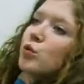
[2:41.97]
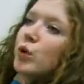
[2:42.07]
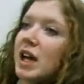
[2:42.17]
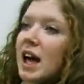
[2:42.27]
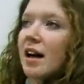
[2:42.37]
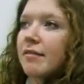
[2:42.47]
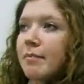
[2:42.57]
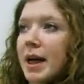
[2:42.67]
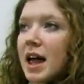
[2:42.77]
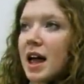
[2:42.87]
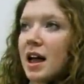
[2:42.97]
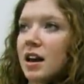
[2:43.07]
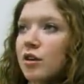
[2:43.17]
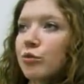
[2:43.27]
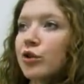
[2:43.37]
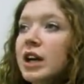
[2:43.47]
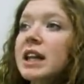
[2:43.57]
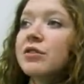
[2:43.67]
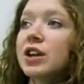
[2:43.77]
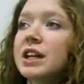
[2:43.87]
We have been
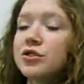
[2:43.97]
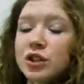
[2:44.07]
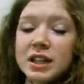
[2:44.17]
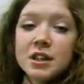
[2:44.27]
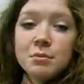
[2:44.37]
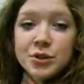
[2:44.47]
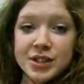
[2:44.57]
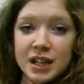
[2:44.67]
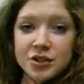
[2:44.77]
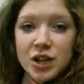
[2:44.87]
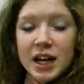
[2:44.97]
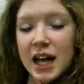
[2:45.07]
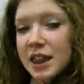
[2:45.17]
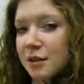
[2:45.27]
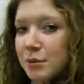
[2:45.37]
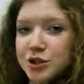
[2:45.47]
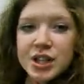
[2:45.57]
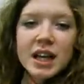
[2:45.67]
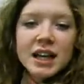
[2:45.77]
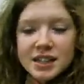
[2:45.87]
really, really drilling the music. Just trying to get the
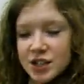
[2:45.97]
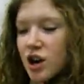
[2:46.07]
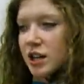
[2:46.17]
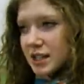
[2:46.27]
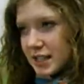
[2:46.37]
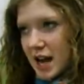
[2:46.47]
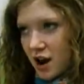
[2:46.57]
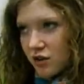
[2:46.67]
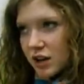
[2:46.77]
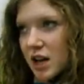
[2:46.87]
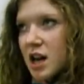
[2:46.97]
music and songs down.